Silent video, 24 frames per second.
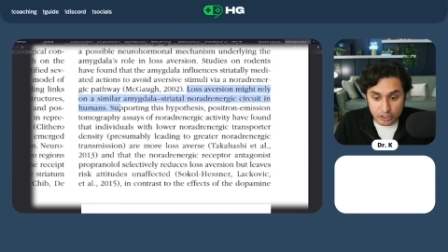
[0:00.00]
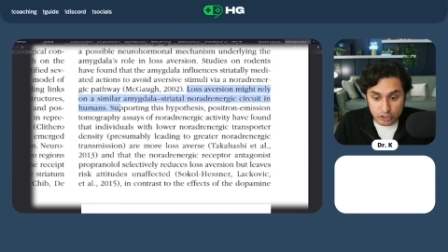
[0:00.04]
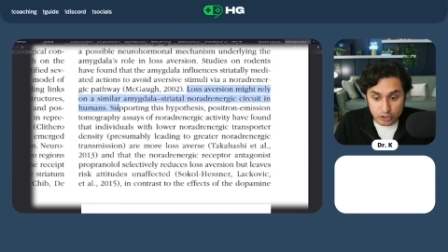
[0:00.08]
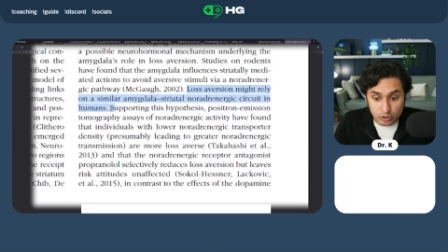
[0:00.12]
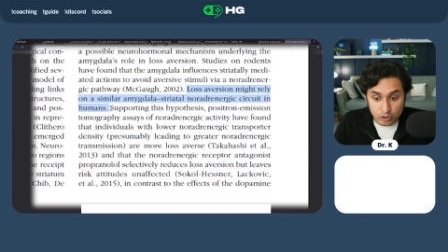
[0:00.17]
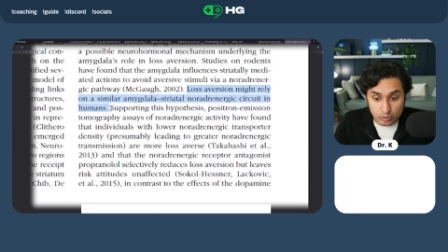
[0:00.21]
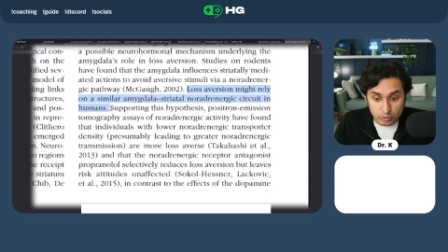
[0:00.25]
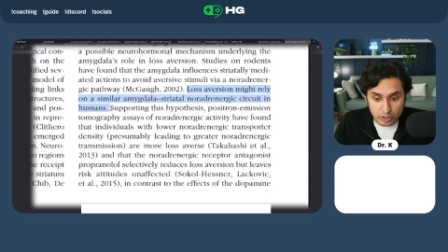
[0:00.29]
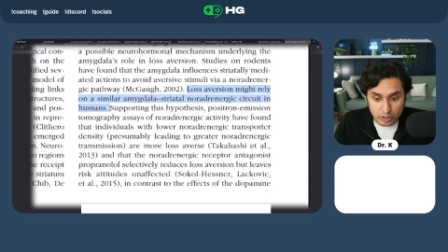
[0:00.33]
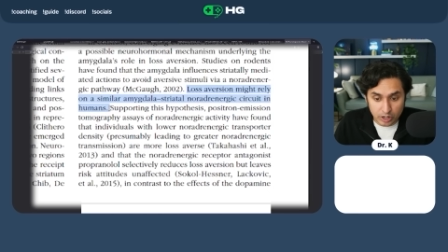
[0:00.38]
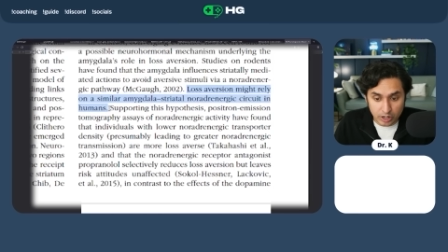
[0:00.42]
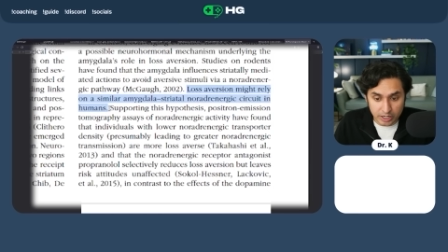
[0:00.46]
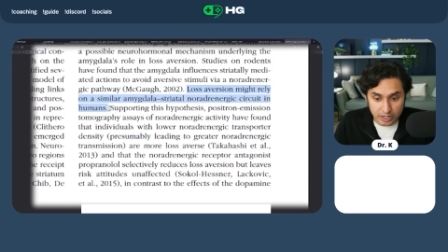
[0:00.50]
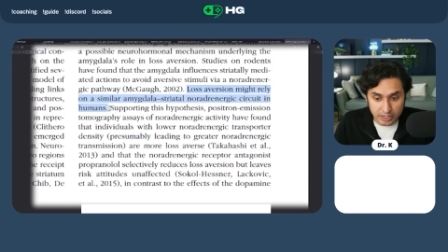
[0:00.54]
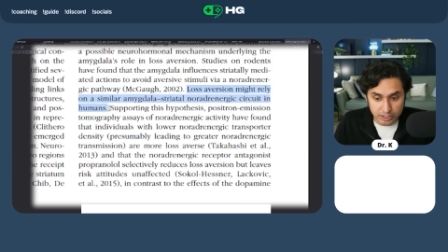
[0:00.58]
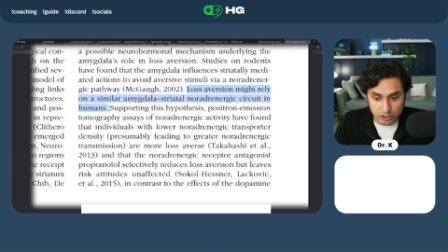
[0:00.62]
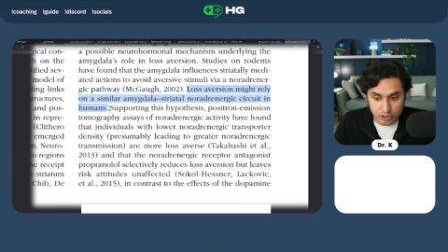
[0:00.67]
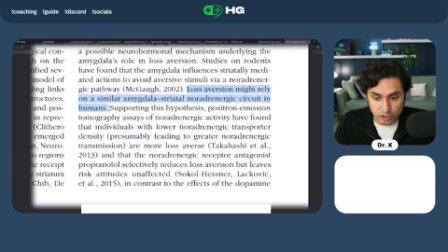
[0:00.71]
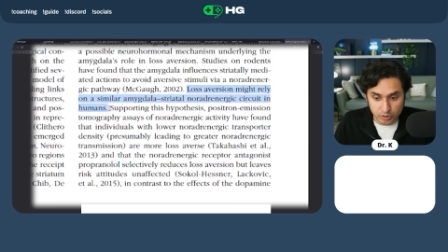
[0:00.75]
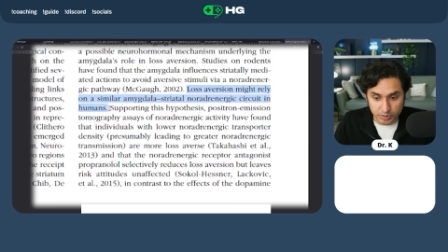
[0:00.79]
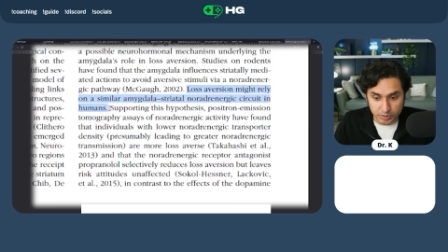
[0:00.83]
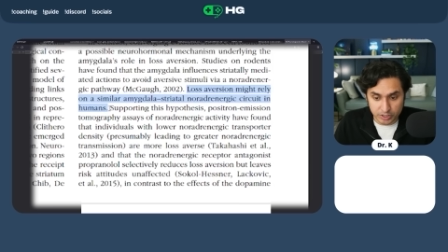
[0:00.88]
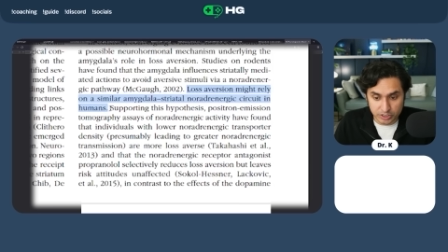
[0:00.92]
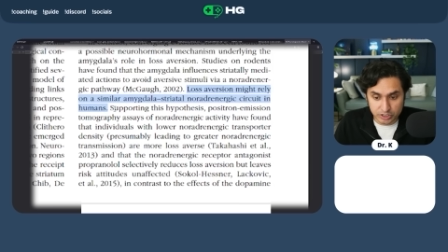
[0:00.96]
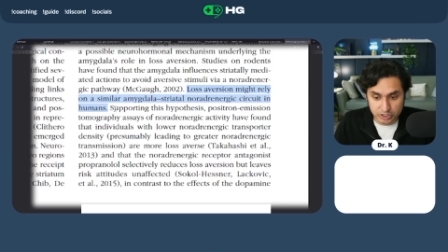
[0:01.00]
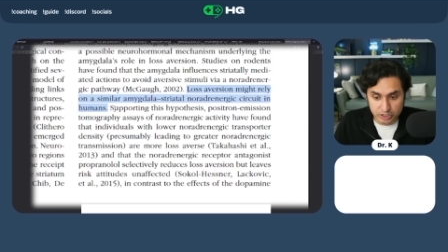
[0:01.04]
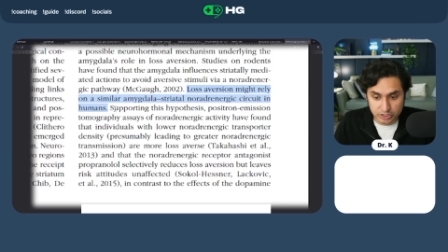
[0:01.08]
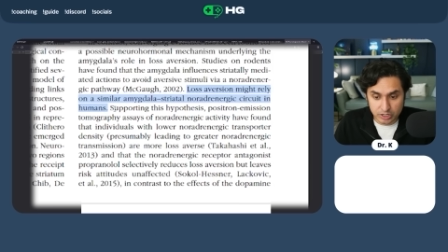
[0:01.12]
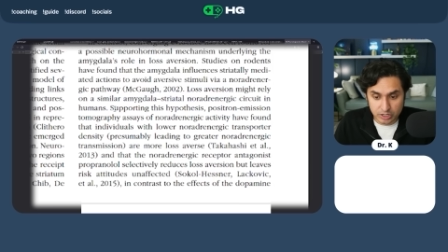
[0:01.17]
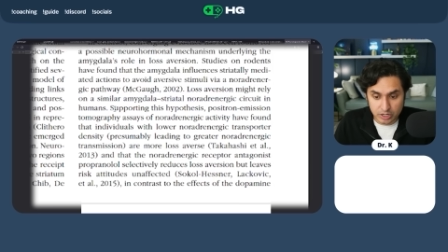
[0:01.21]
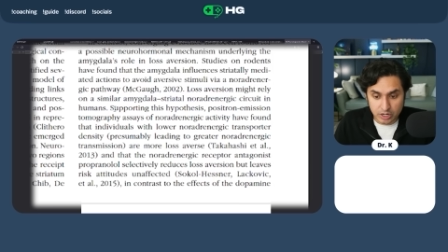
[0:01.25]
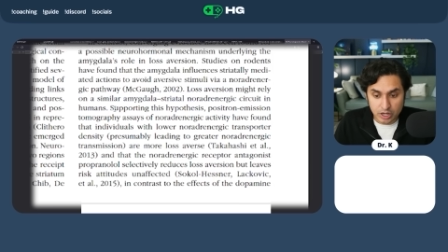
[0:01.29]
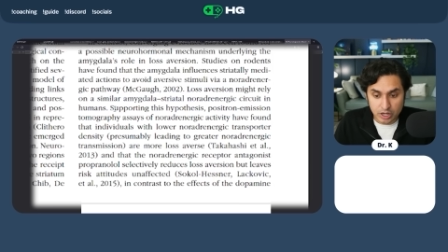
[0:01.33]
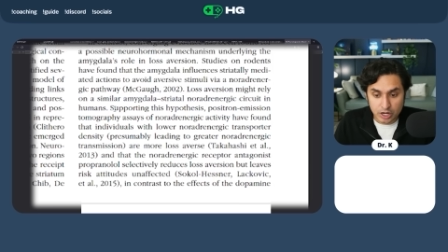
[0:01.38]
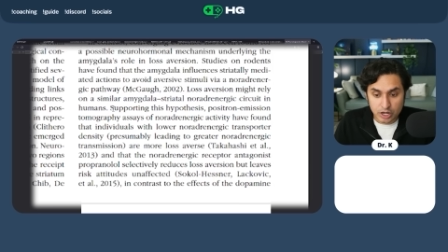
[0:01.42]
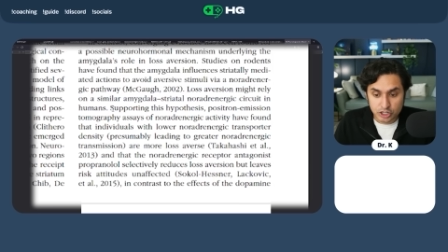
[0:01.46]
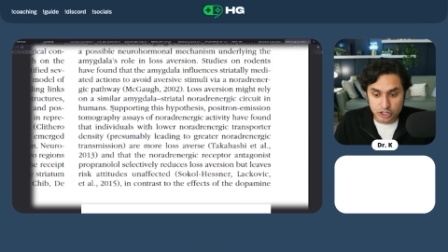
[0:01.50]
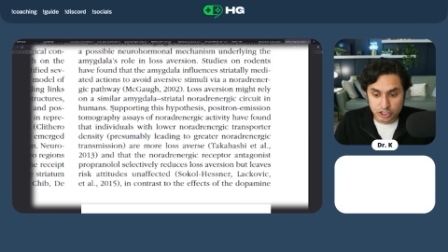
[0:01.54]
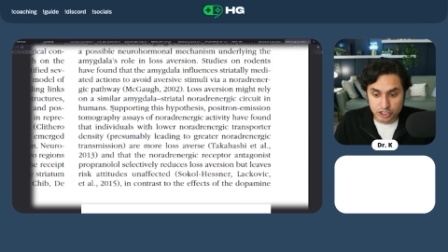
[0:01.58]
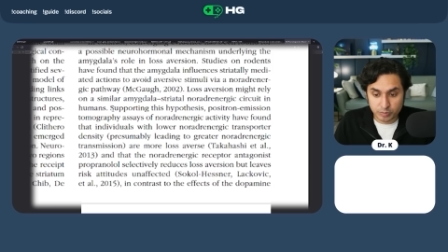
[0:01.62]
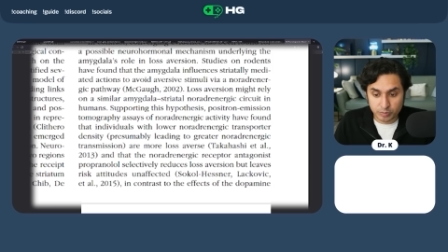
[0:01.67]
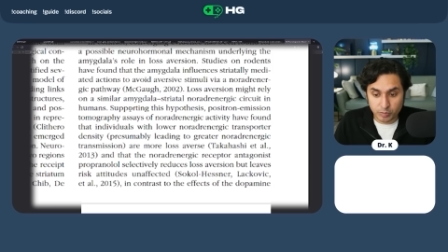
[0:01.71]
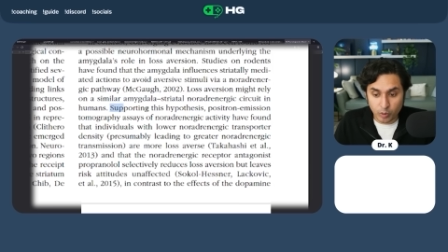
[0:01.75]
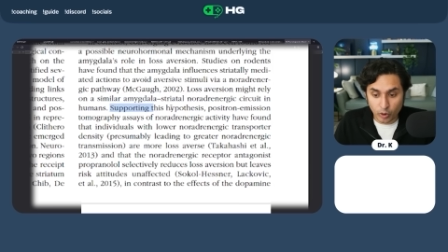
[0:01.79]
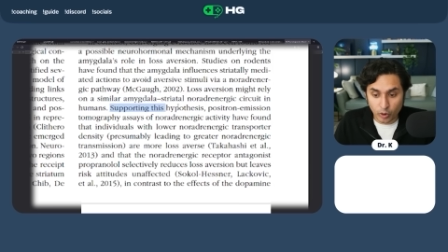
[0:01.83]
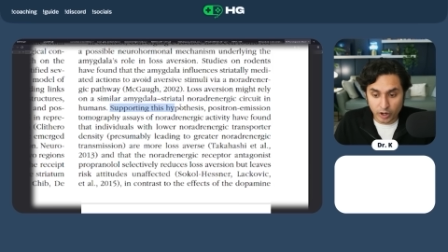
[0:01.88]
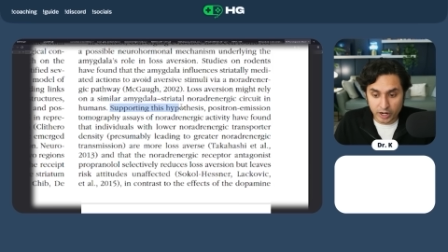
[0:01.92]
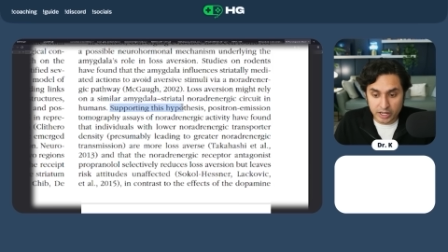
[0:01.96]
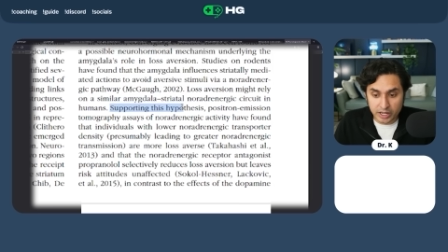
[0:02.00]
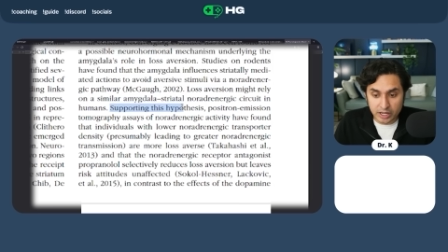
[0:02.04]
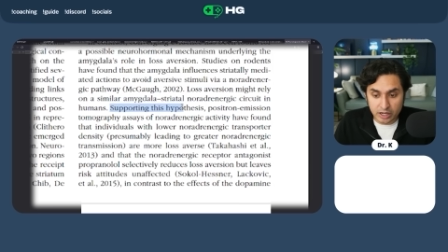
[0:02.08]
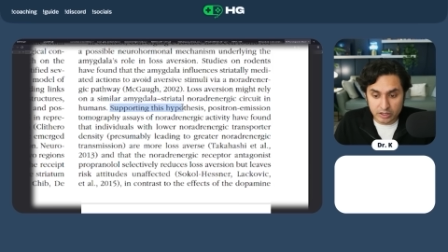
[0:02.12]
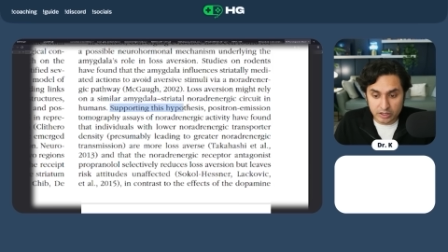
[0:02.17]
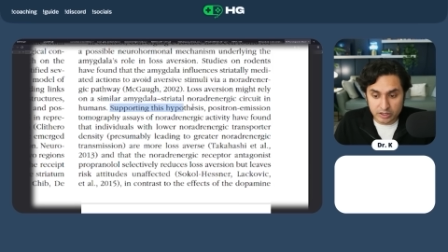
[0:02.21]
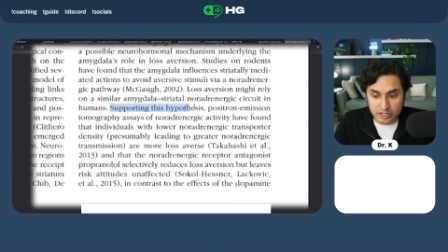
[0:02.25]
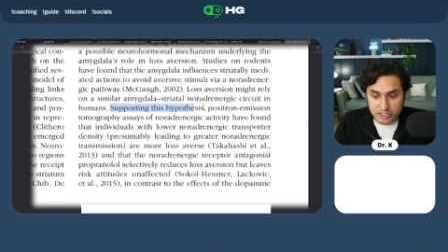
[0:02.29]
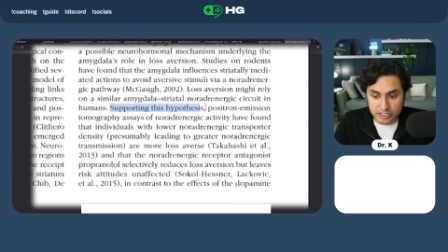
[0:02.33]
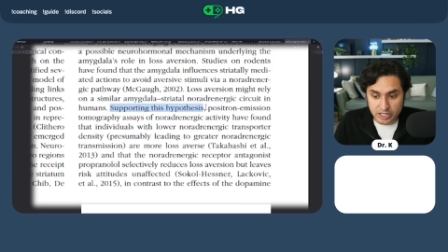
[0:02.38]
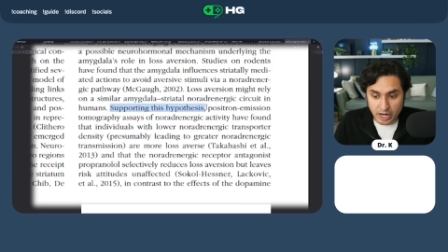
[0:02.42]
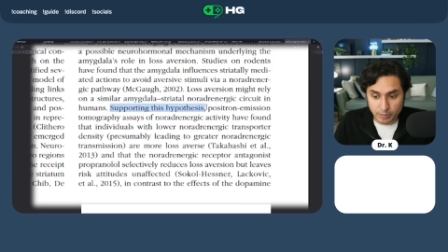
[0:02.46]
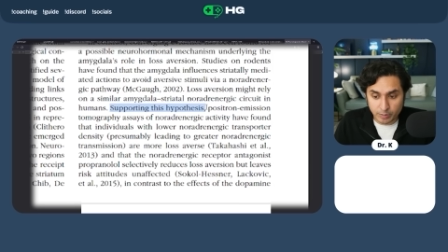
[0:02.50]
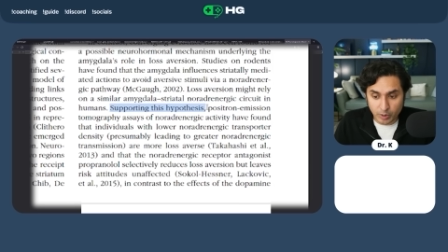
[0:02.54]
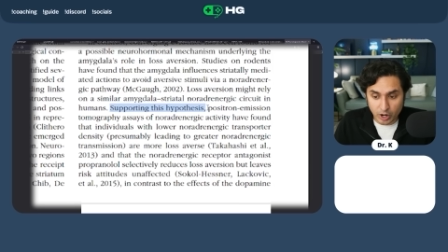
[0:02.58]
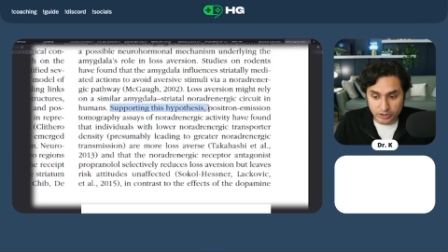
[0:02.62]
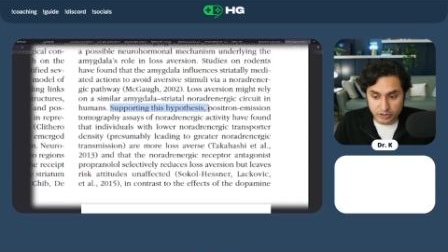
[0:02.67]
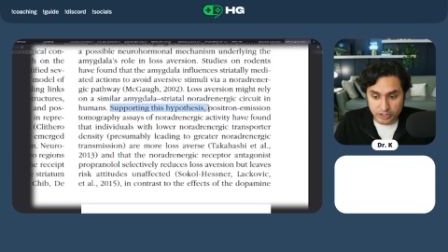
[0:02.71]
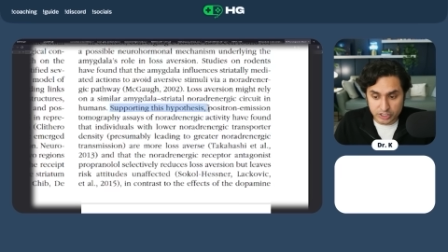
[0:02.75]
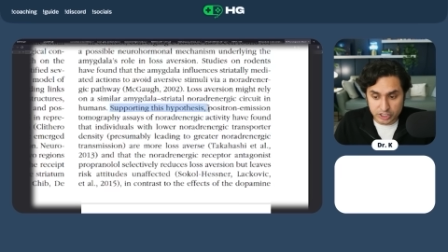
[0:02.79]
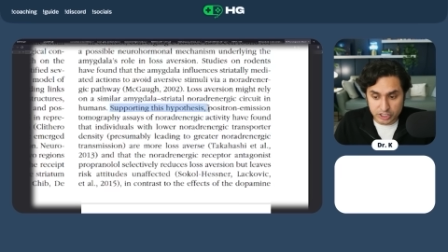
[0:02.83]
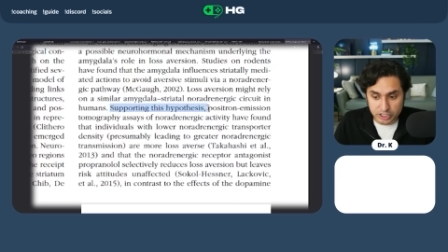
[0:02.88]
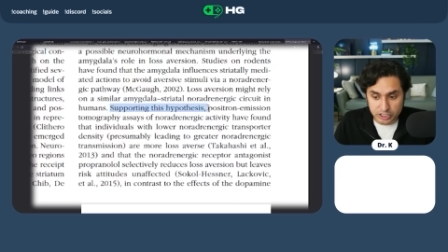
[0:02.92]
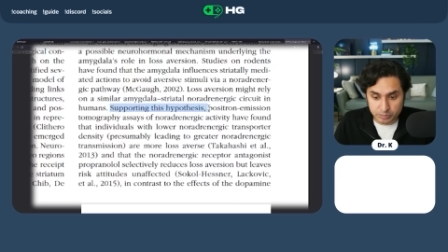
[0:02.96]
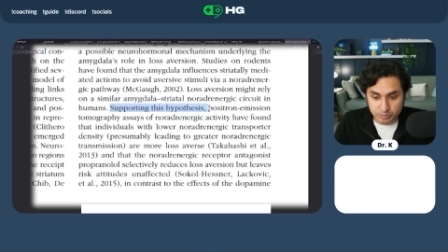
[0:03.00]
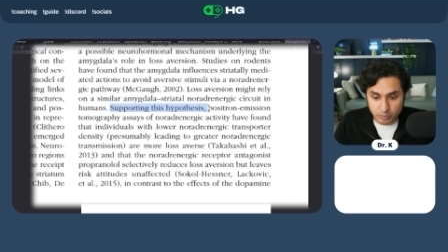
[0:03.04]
hu uh, in humans supporting this hypothesis,